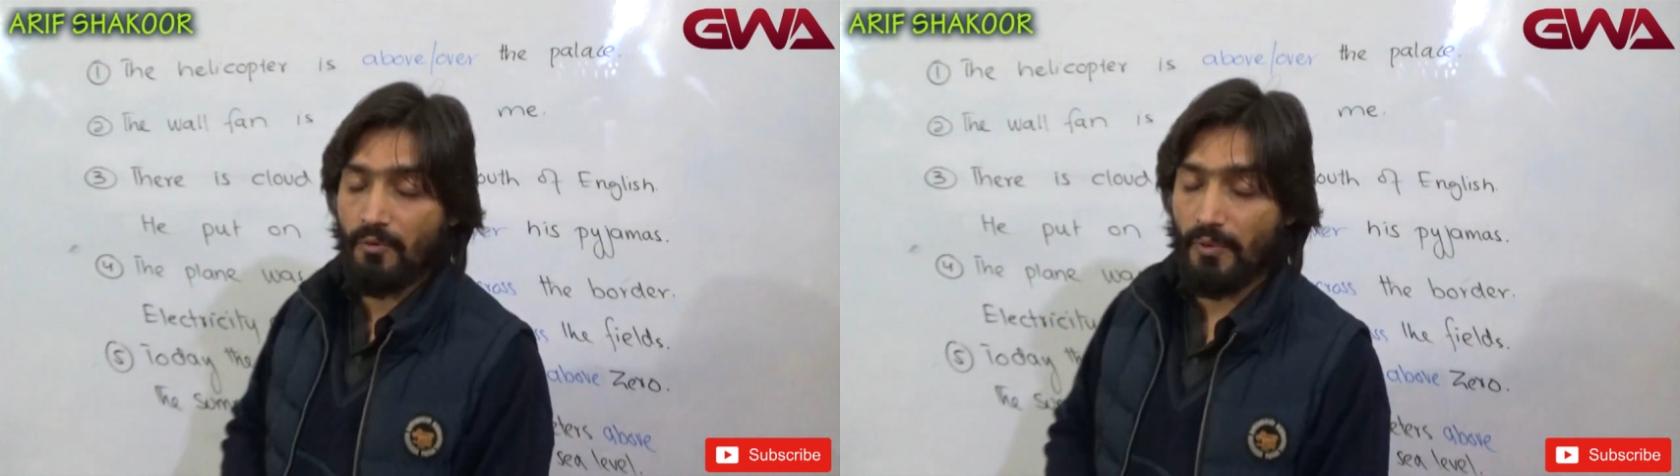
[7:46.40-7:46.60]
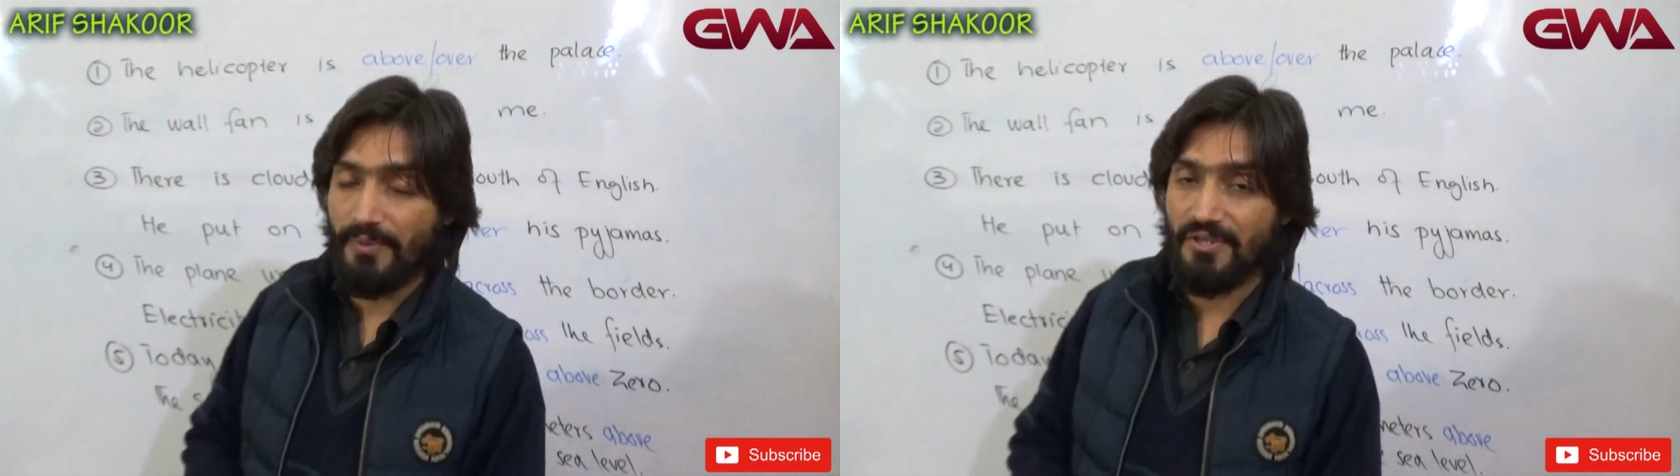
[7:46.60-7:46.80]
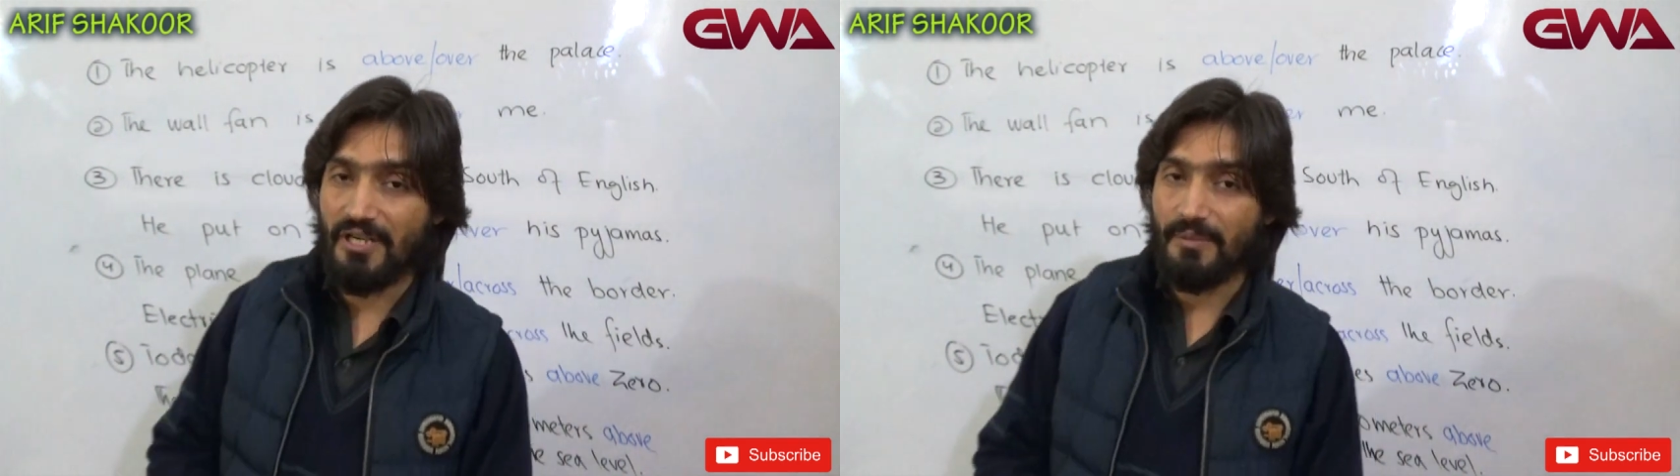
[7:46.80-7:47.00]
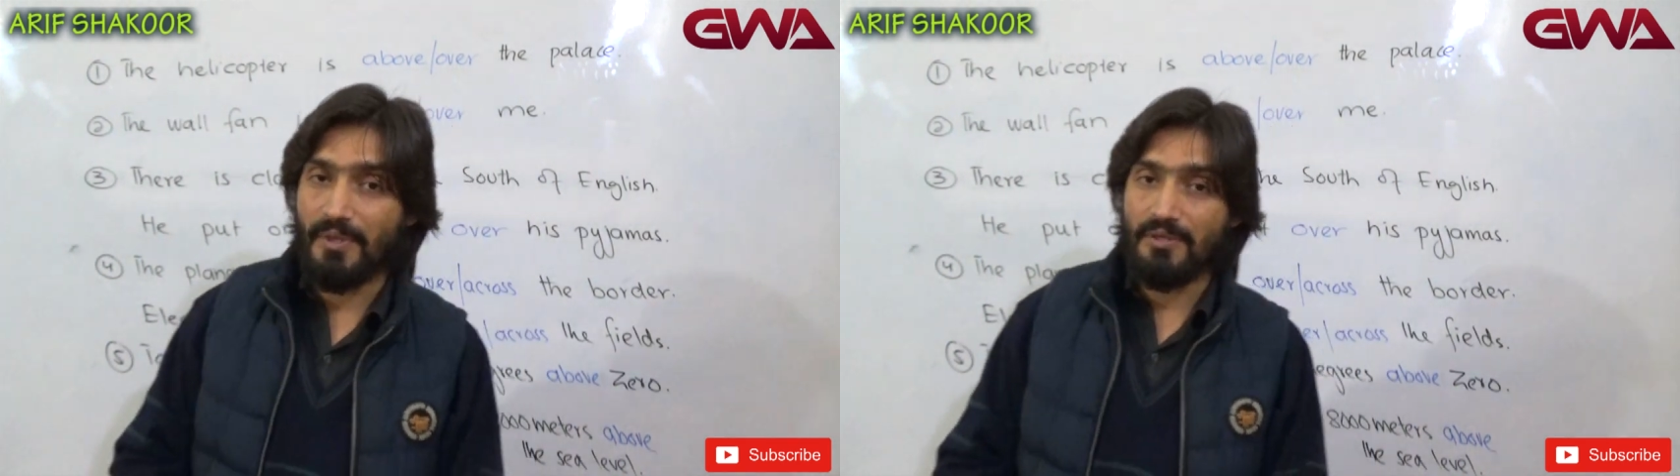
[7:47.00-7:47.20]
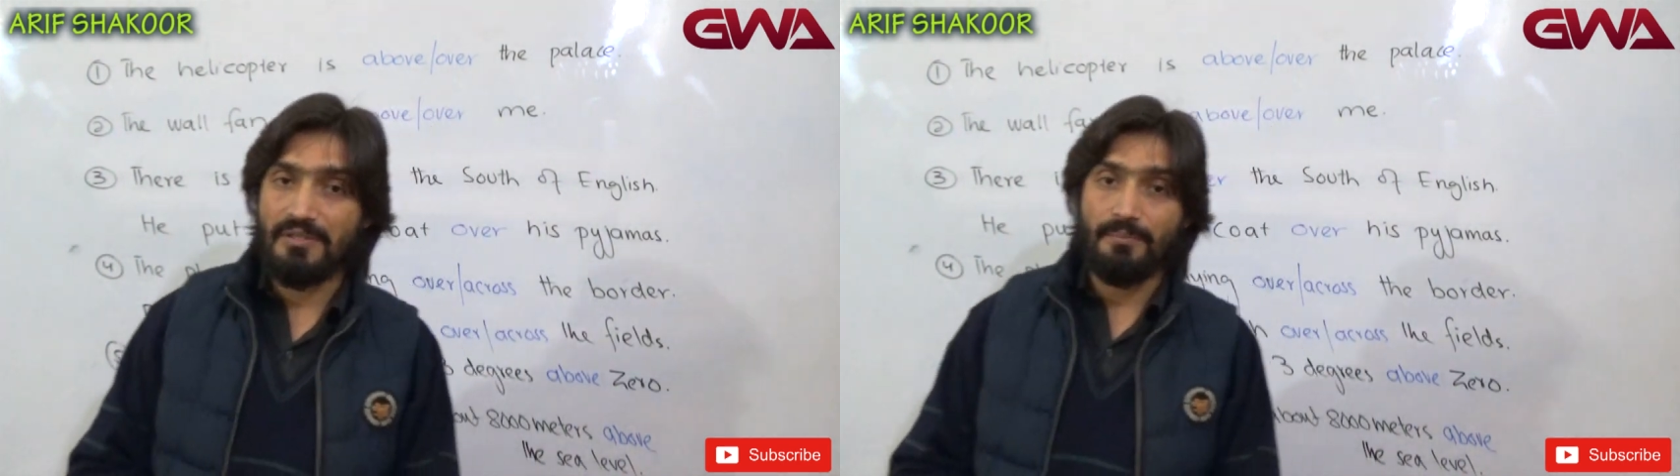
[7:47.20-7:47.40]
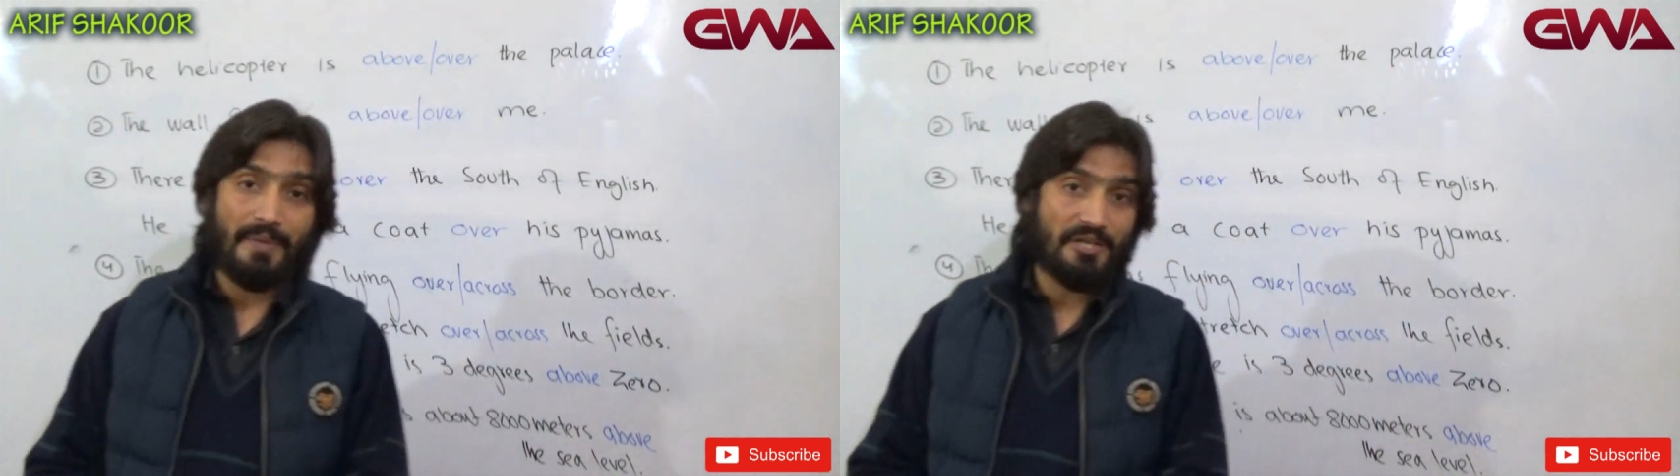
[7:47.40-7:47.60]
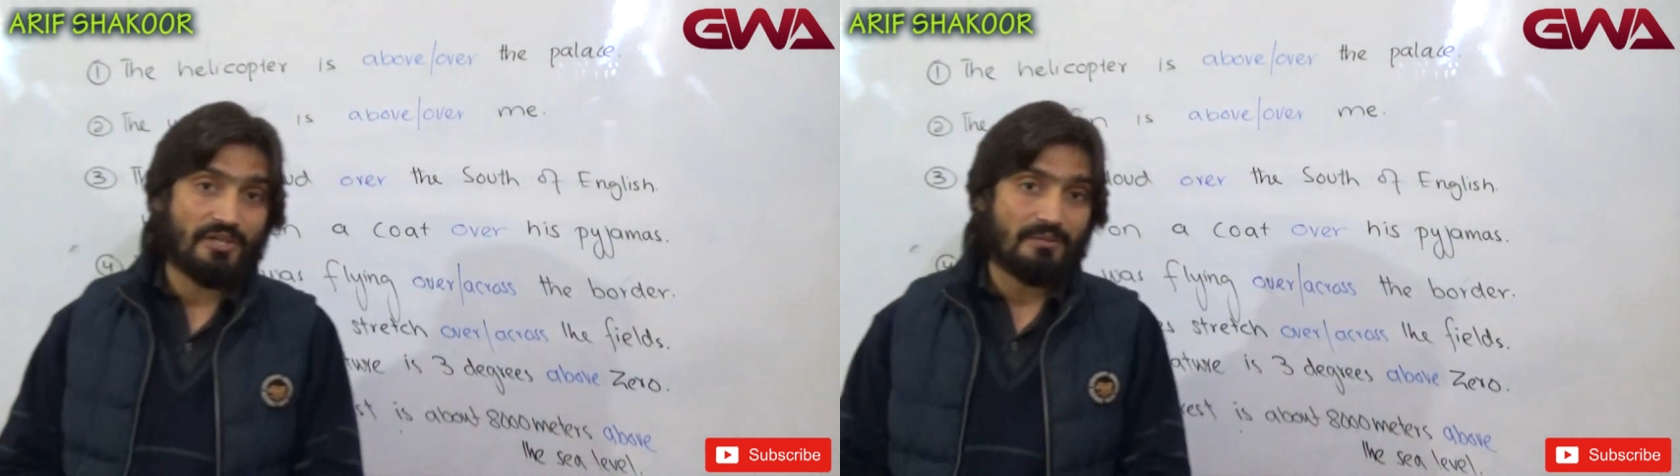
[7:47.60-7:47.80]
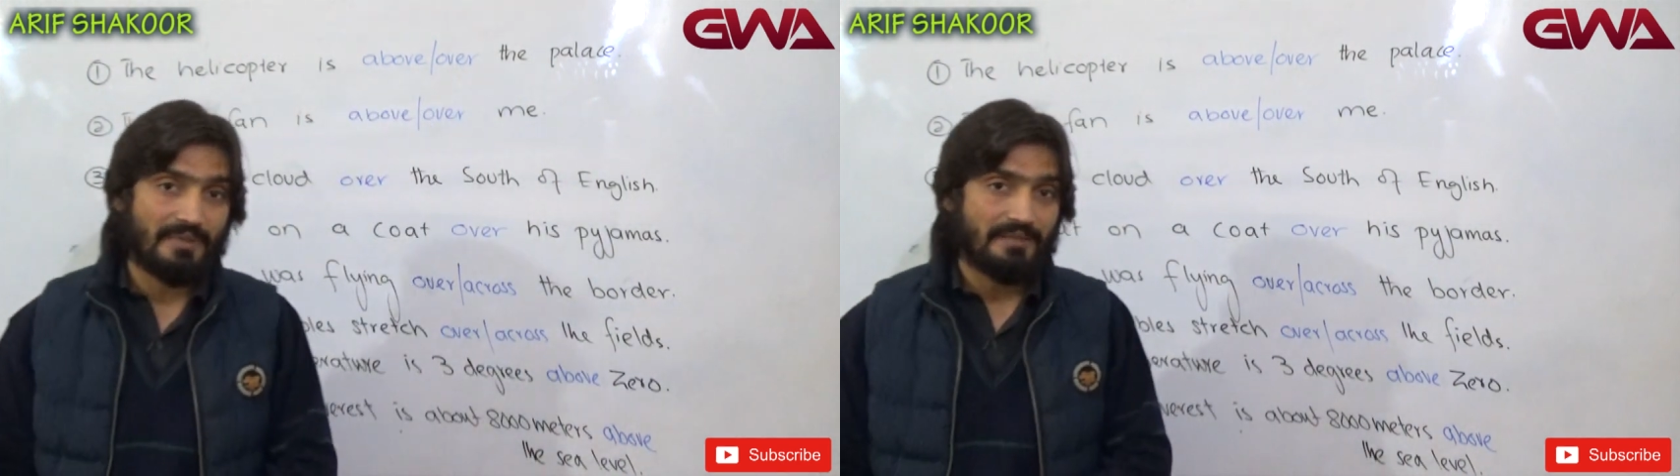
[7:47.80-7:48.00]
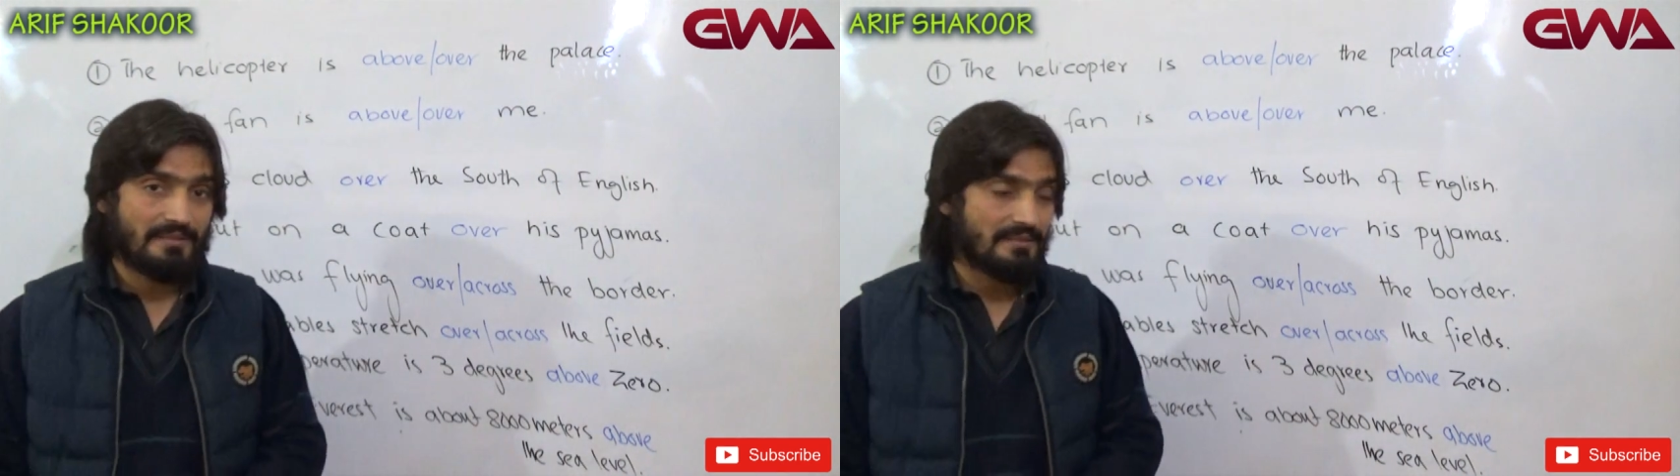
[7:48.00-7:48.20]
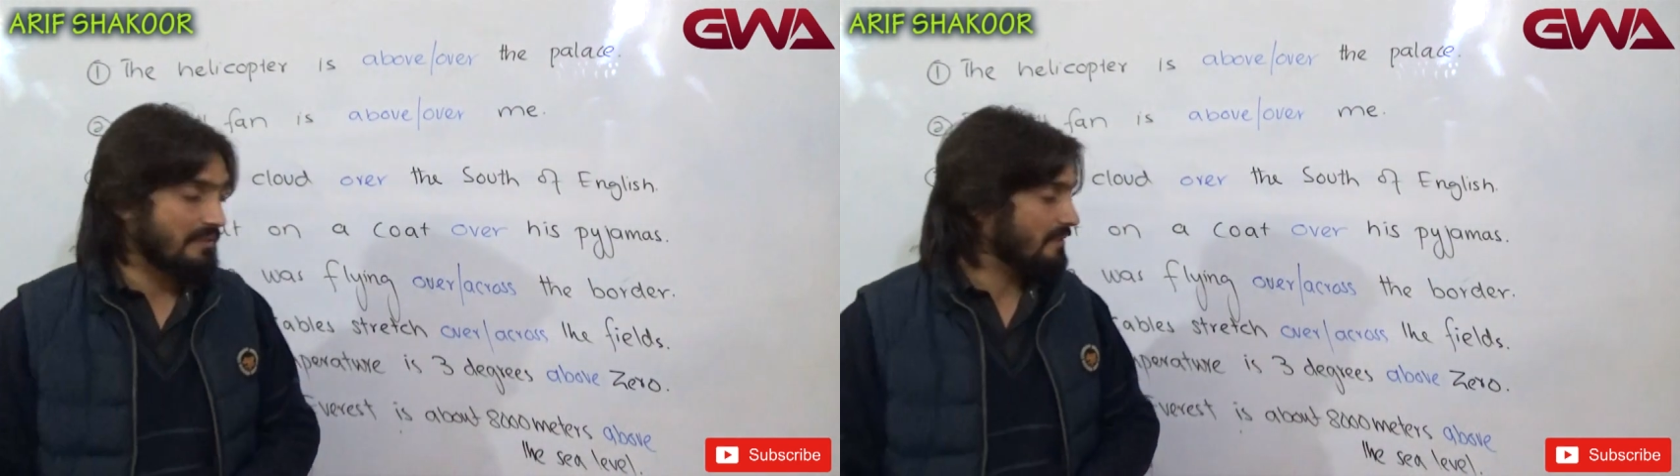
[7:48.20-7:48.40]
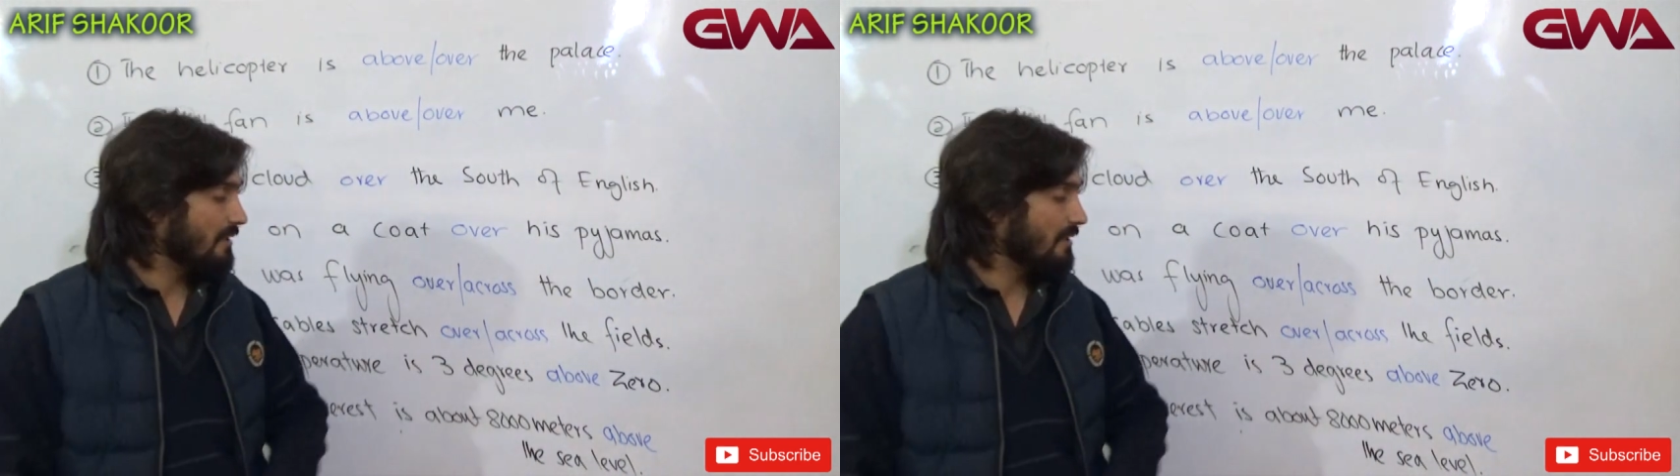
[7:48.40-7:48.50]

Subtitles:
When we talk about measurements,